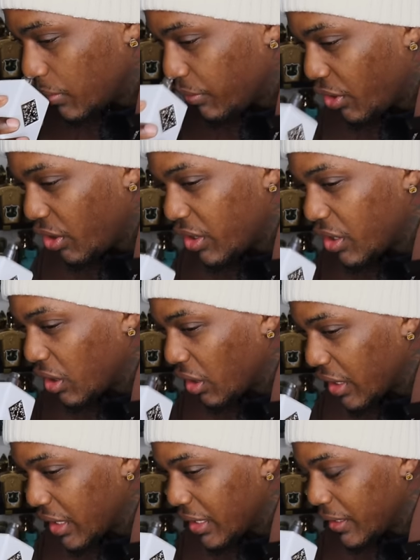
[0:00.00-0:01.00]
Very
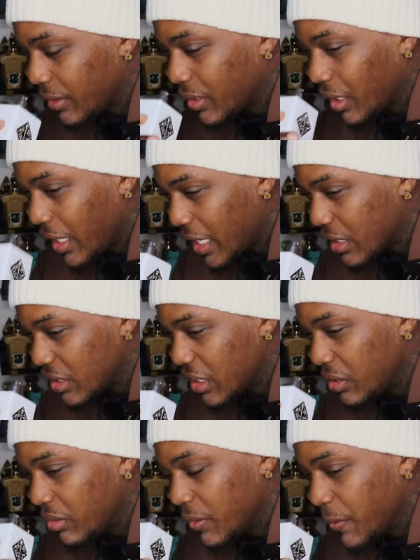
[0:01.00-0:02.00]
clean,
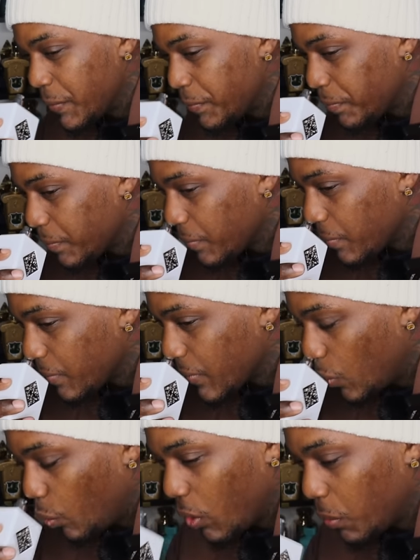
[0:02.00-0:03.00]
classy,
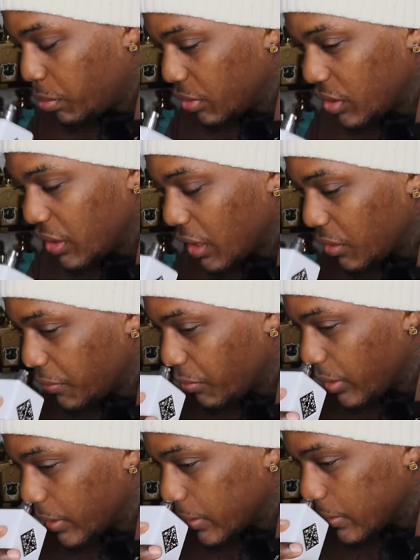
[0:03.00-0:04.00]
well put together
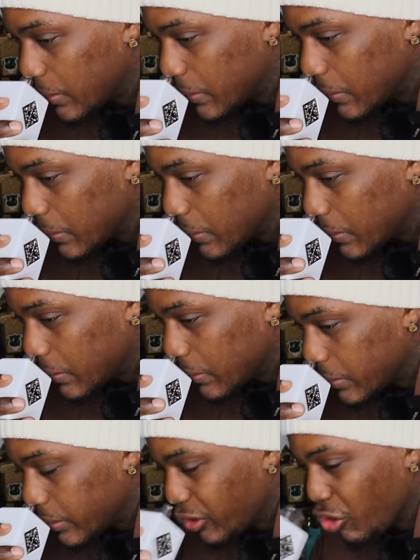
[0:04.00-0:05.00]
fragrance.
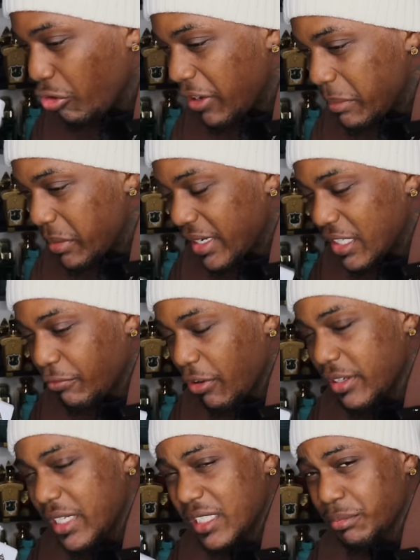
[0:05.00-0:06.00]
Creamy. This
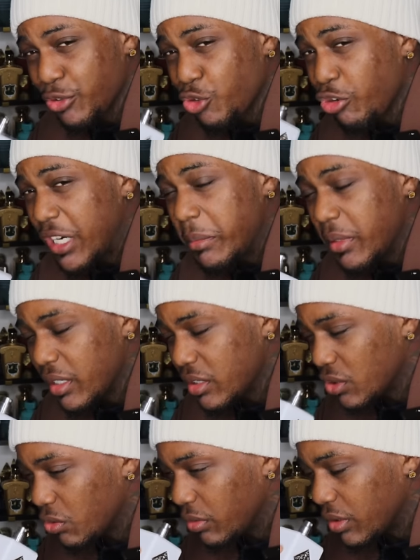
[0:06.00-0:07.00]
fragrance has some
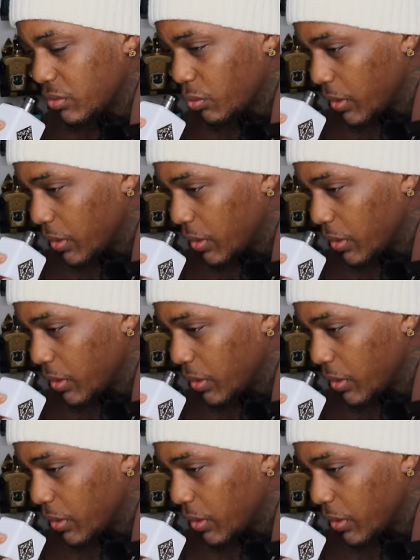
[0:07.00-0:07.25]
creaminess to it as